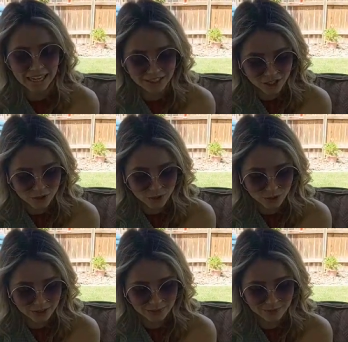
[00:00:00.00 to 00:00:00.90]
Hi,
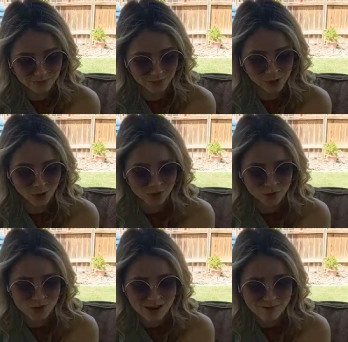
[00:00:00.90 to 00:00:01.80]
Chesser!
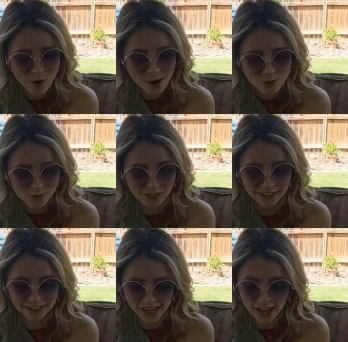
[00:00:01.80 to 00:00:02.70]
Yard stream, woo!
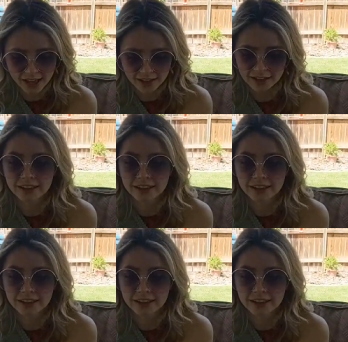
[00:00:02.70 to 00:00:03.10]
Yeah.